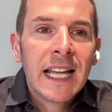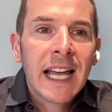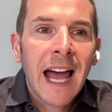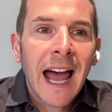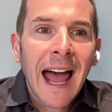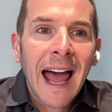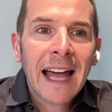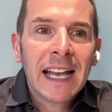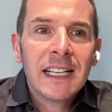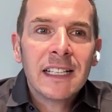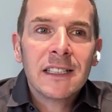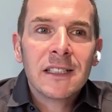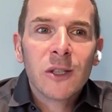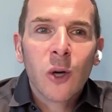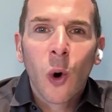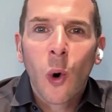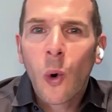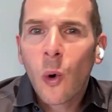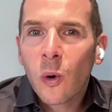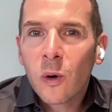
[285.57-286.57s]
and
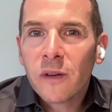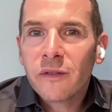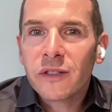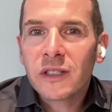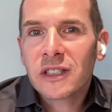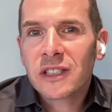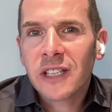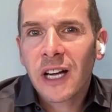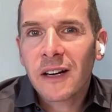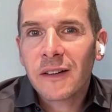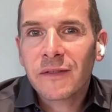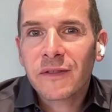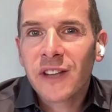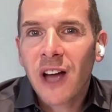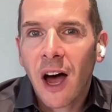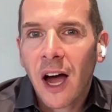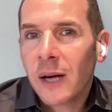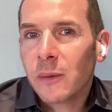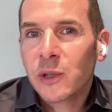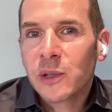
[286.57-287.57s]
all of the stuff
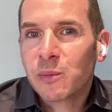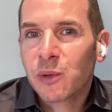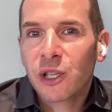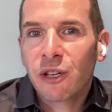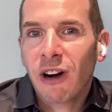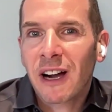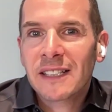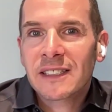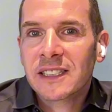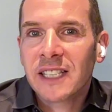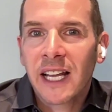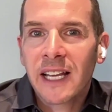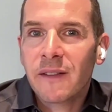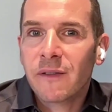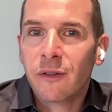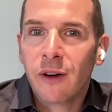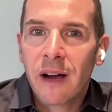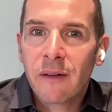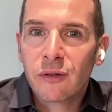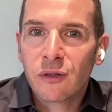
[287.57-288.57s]
that I would procrastinate
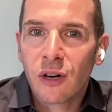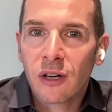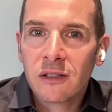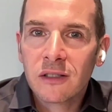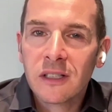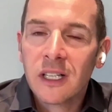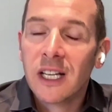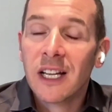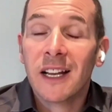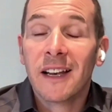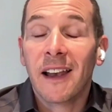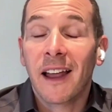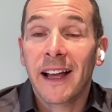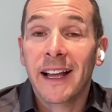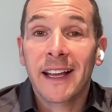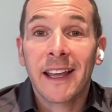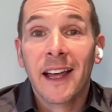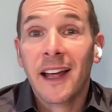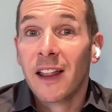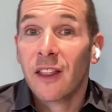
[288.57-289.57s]
forever on,
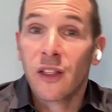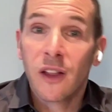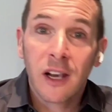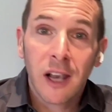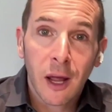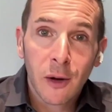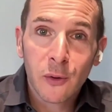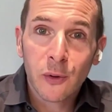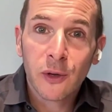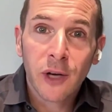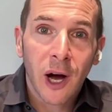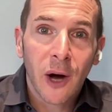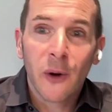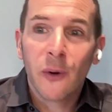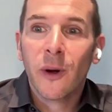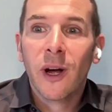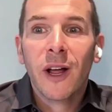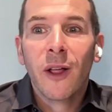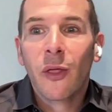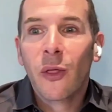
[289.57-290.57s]
like the
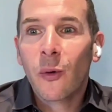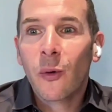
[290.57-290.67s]
logo, the